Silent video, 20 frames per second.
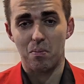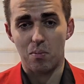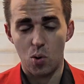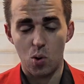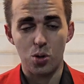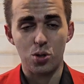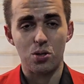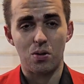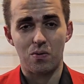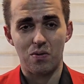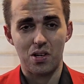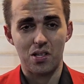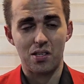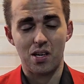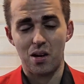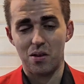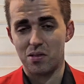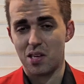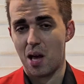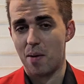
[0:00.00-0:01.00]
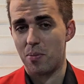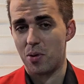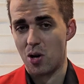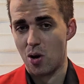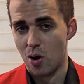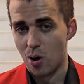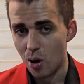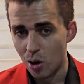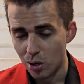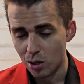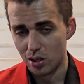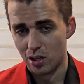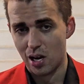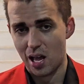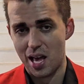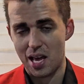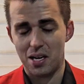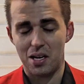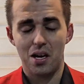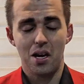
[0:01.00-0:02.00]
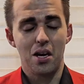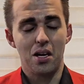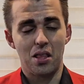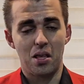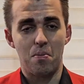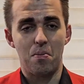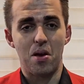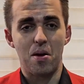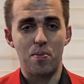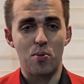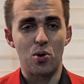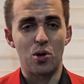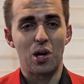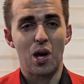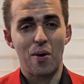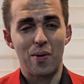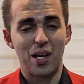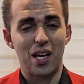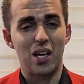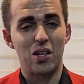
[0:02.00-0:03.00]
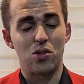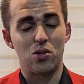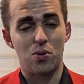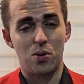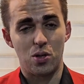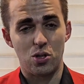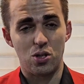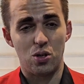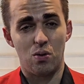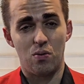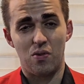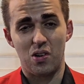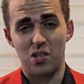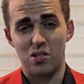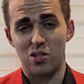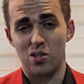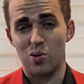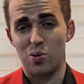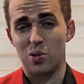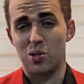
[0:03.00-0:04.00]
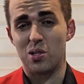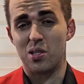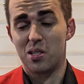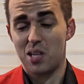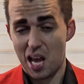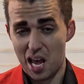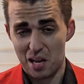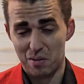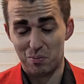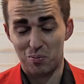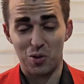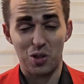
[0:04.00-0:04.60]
more jewelry sales happen online than people going into a jewelry store today.